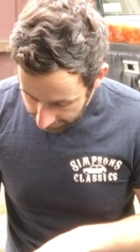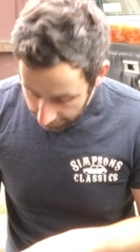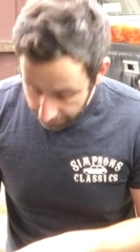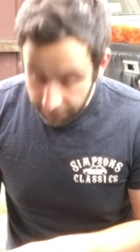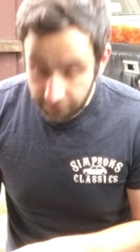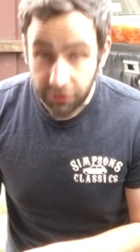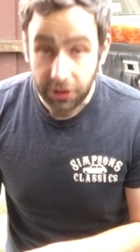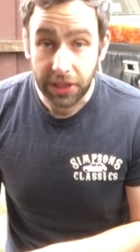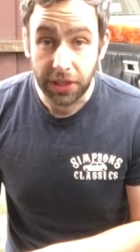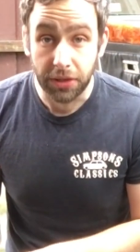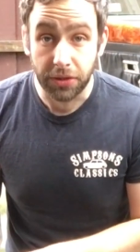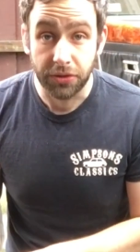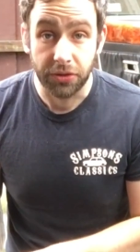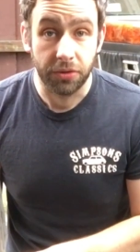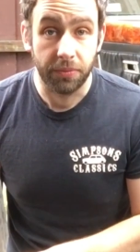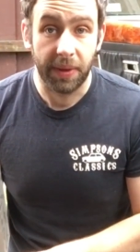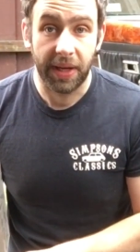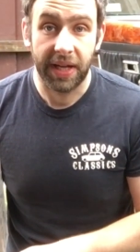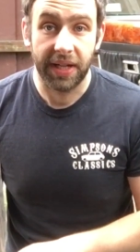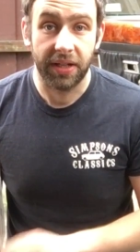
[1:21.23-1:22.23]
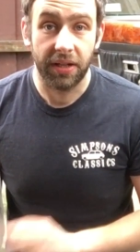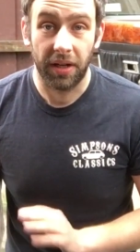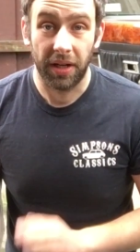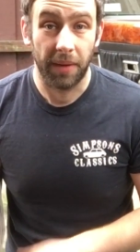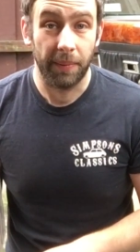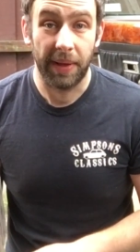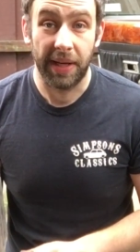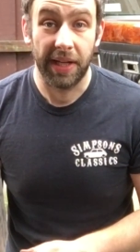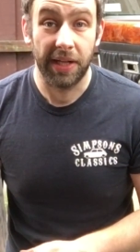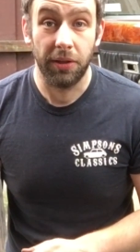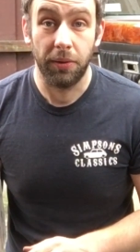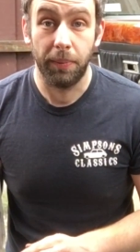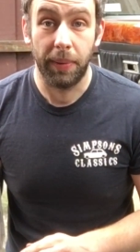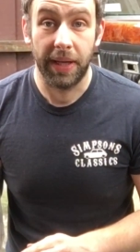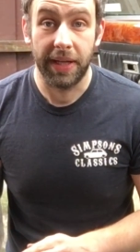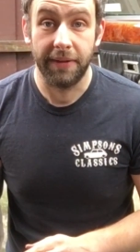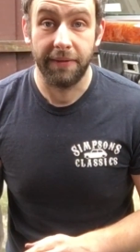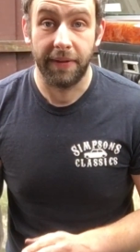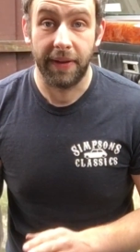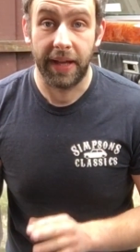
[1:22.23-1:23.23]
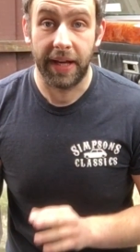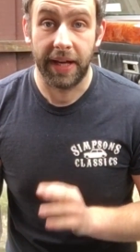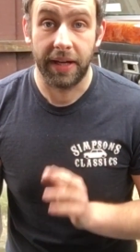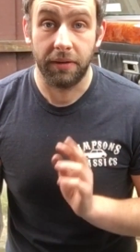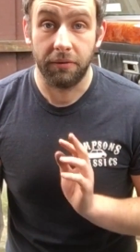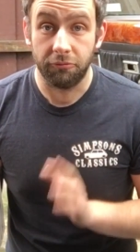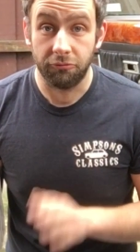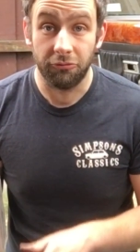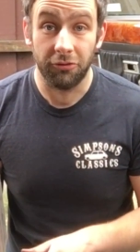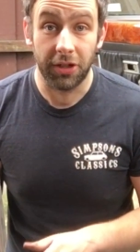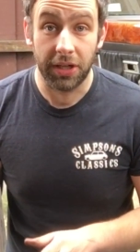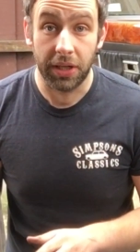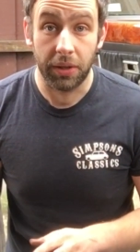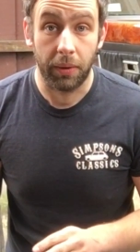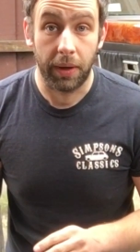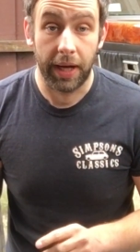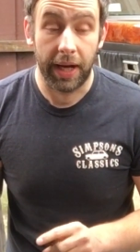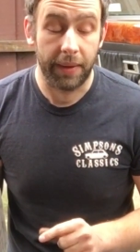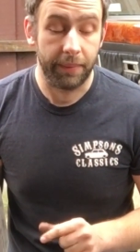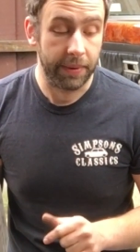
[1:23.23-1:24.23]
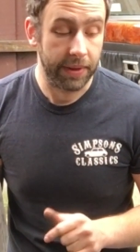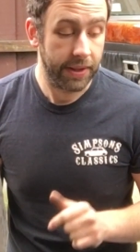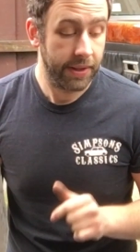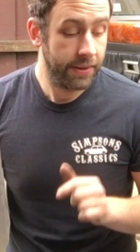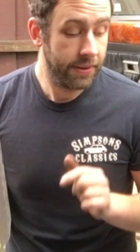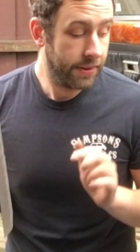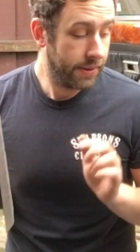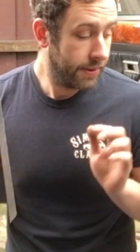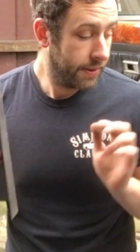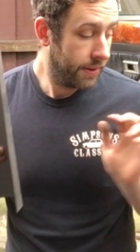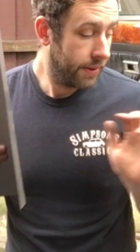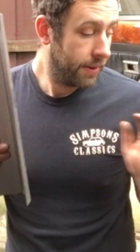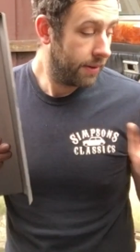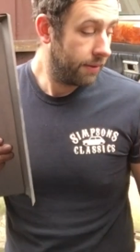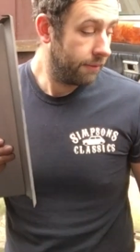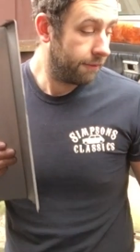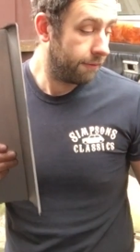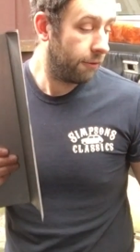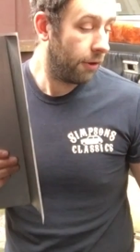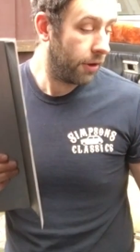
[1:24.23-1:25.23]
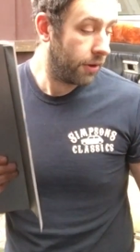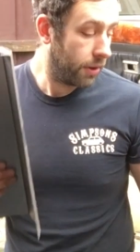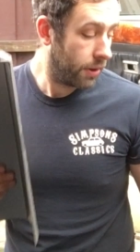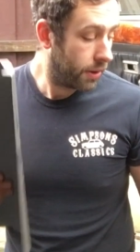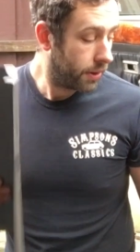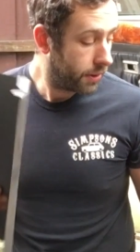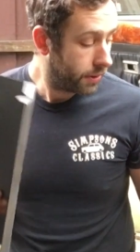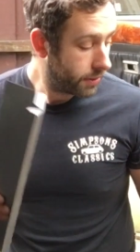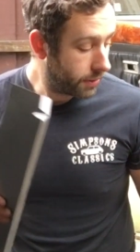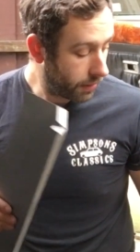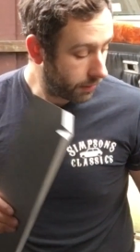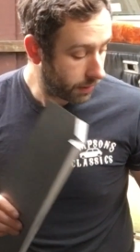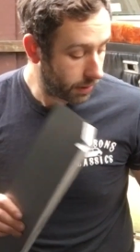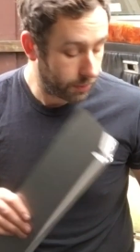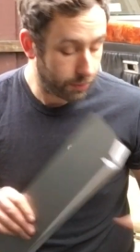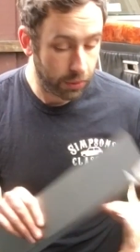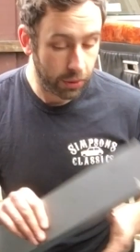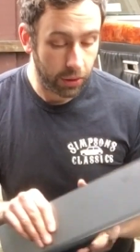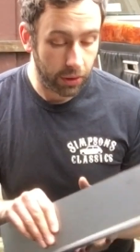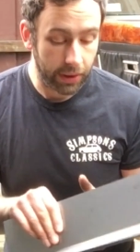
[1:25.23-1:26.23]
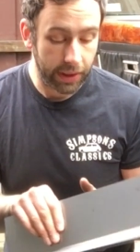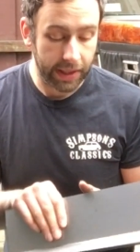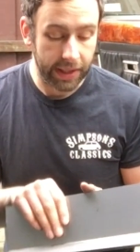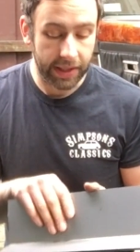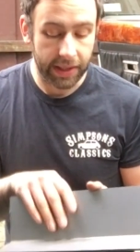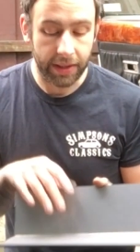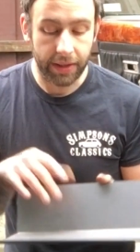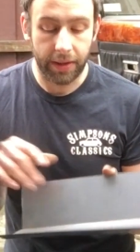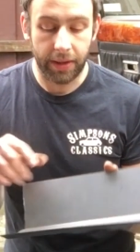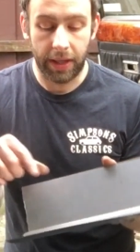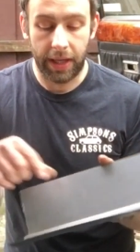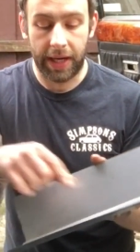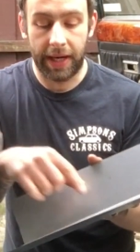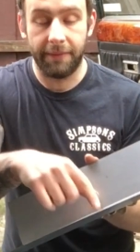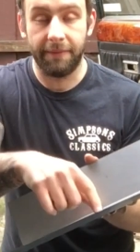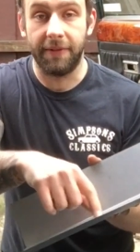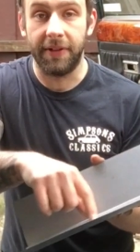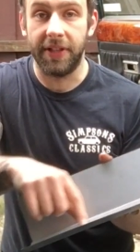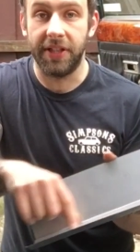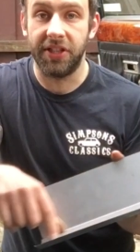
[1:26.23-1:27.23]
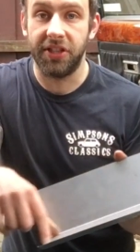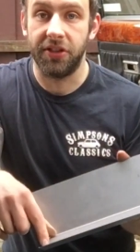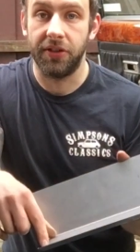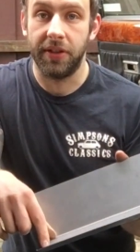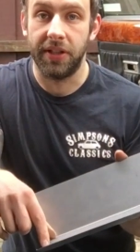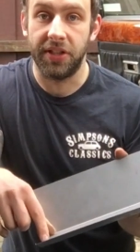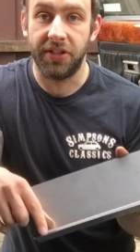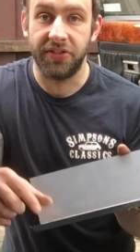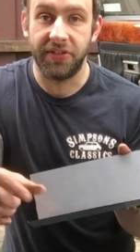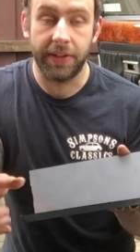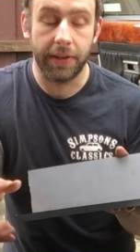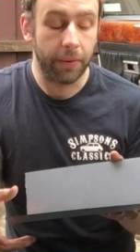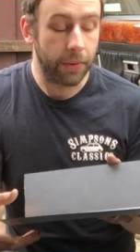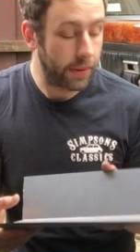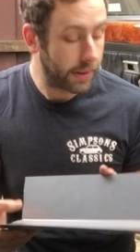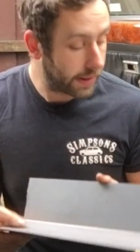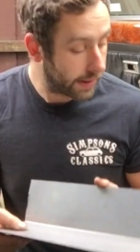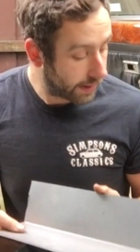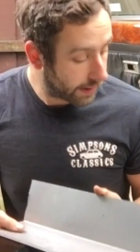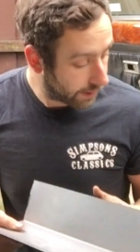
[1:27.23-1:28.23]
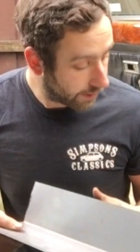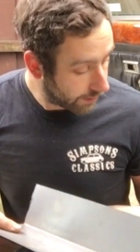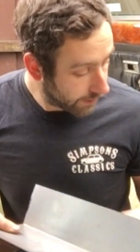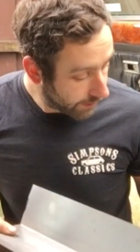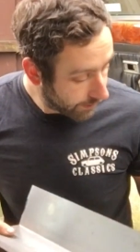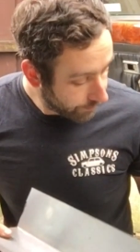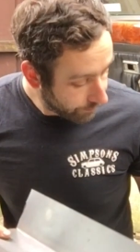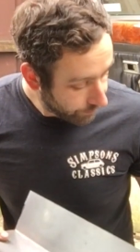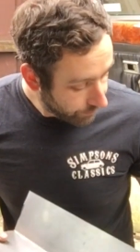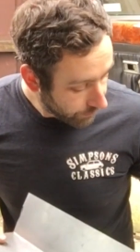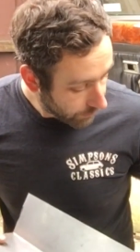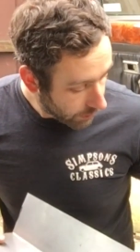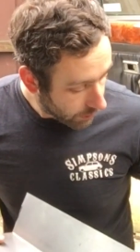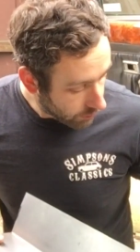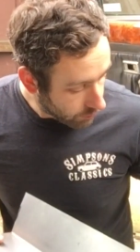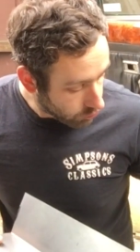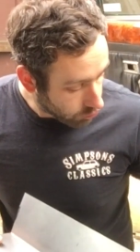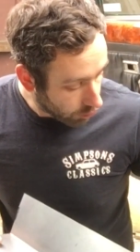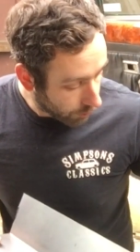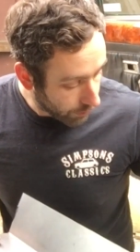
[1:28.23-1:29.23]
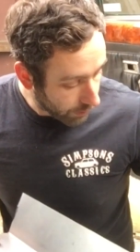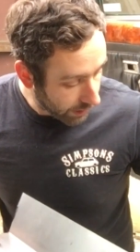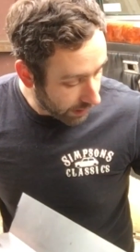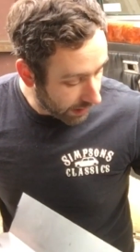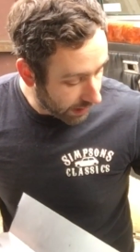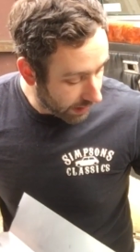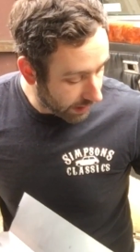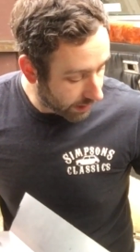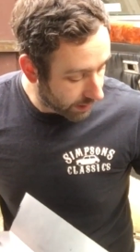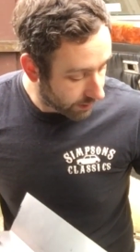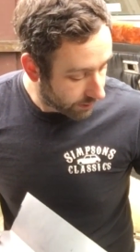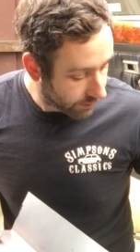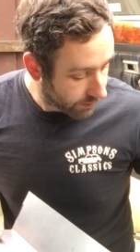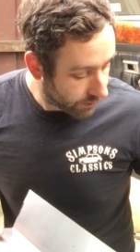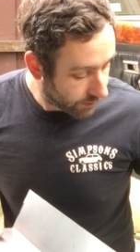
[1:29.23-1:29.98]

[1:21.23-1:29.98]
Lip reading: really not too bad. I can make a little plate for that, I'm really quite happy. Front, I'm going to put in a length of this steel here, drop it in,